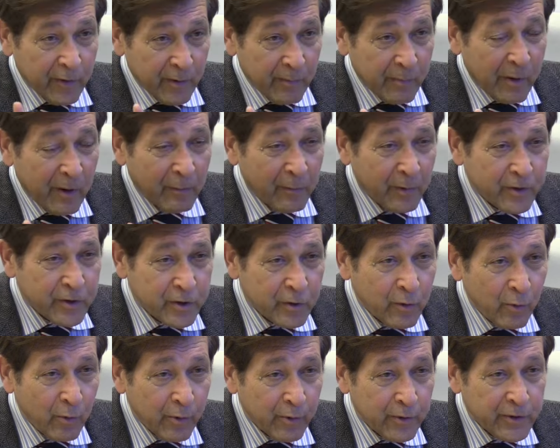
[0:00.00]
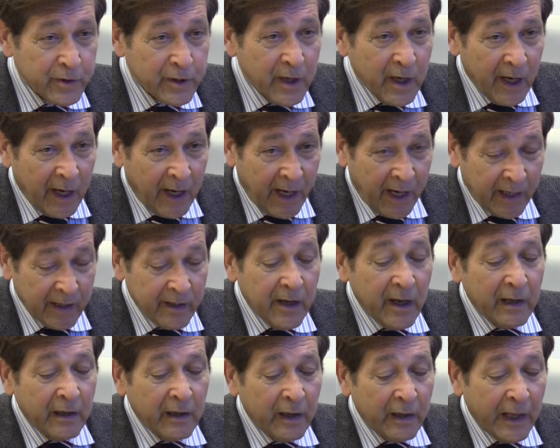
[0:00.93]
public schools and
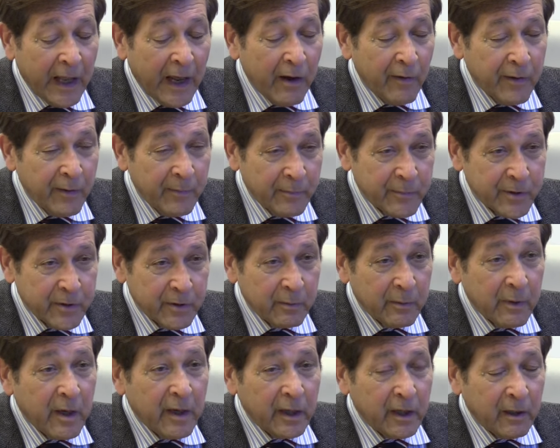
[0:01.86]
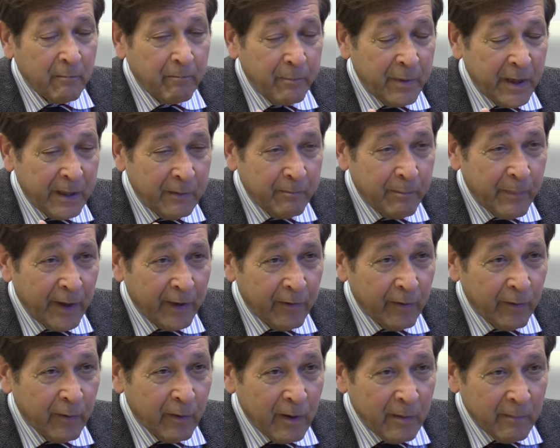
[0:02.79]
allow them to compete
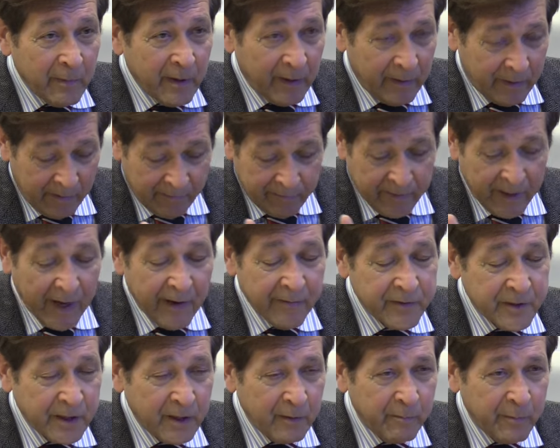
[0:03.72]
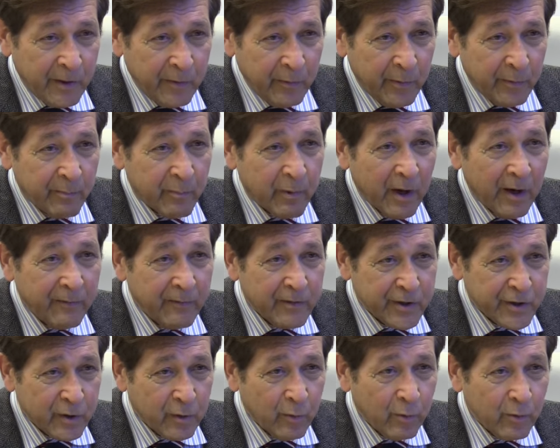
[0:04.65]
better? And if they have to compete with private
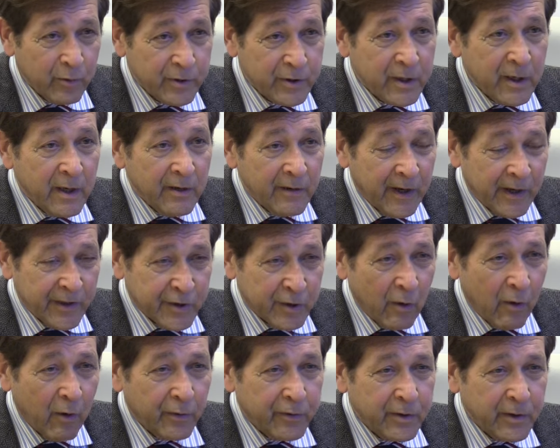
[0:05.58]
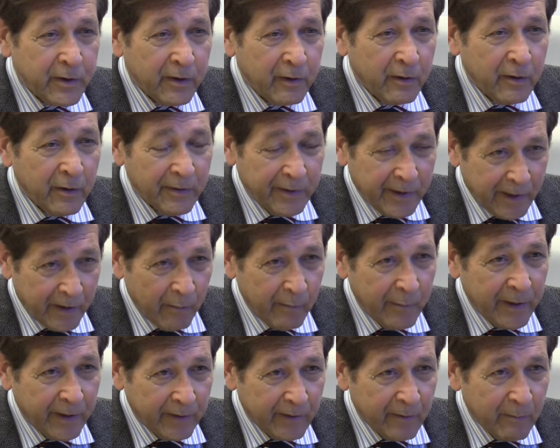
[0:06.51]
schools, that's all to the good. That'll
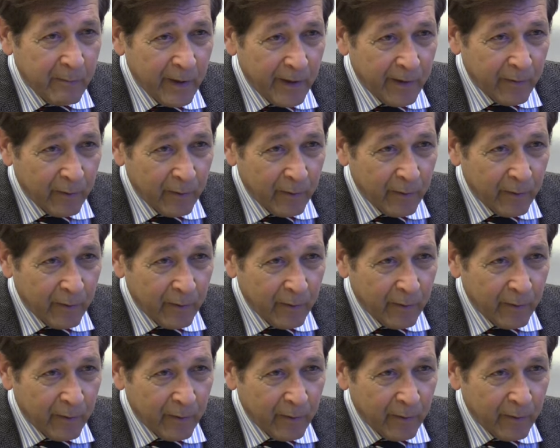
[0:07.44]
make them better,